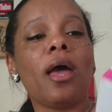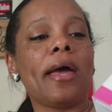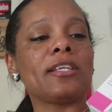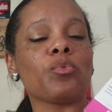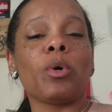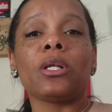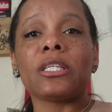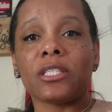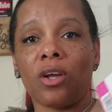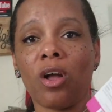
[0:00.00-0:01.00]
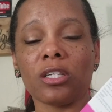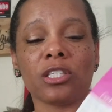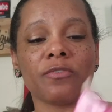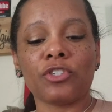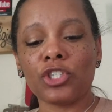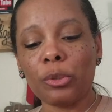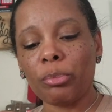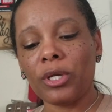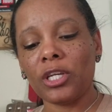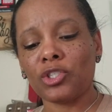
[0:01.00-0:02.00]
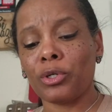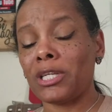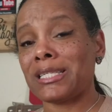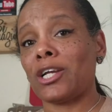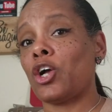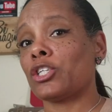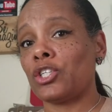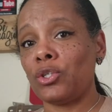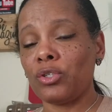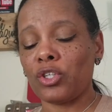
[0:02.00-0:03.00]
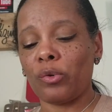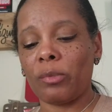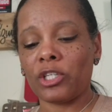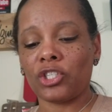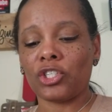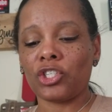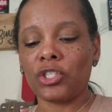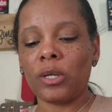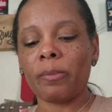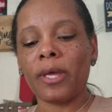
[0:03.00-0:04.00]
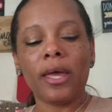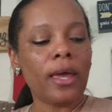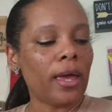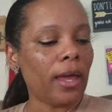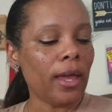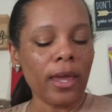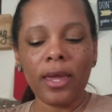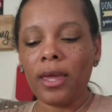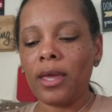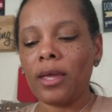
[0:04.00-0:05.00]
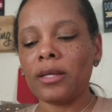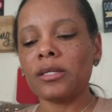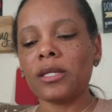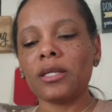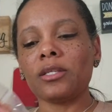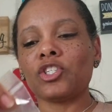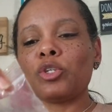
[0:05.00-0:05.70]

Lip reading: as well as the cost of shipping, so it doesn't cost you so much to ship. And she